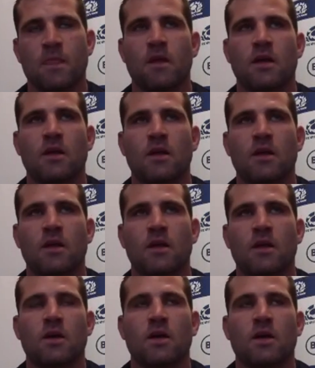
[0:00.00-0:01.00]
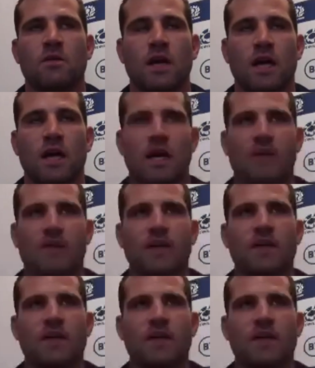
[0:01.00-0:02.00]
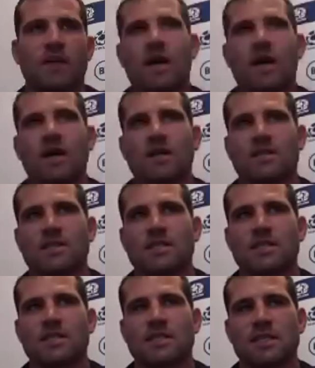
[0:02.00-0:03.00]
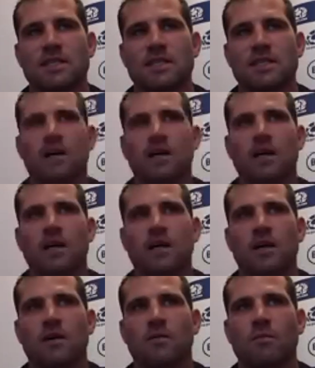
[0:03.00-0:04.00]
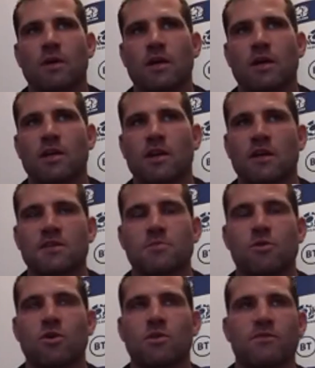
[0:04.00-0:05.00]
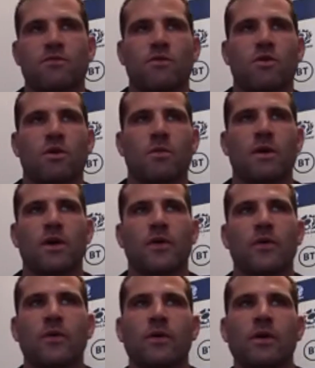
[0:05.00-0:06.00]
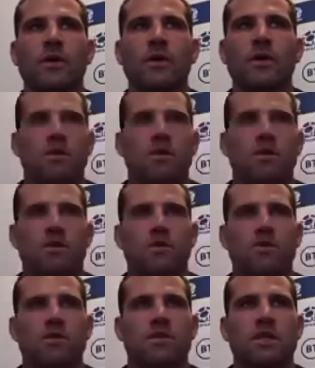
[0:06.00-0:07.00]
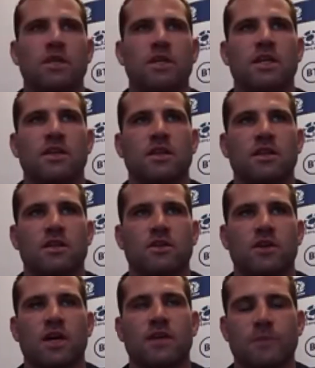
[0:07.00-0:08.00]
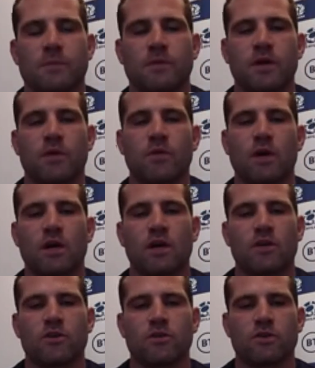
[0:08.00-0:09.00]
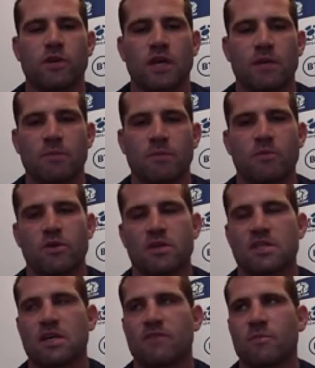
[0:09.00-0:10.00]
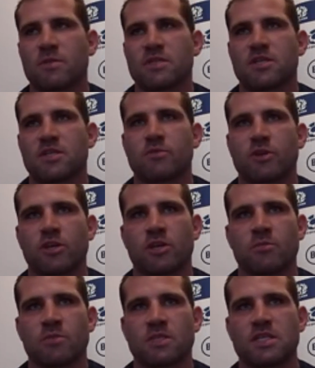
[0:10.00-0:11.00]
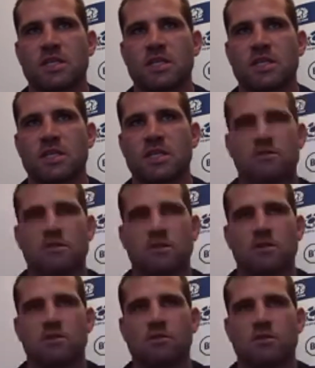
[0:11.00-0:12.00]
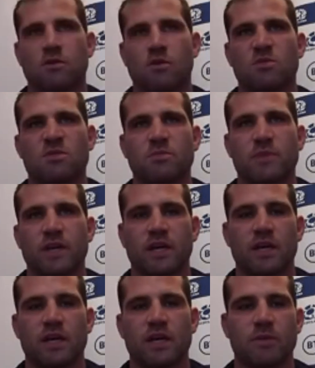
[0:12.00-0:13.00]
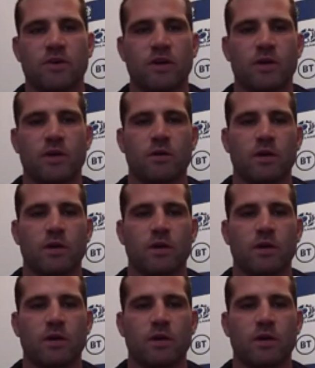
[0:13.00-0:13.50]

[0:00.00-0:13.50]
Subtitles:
I think if you're playing well, it's easy to lead. I've spoken before about, in order to lead, you have to be playing well. You can't be putting yourself in a position where you can be seen as almost being a hypocrite.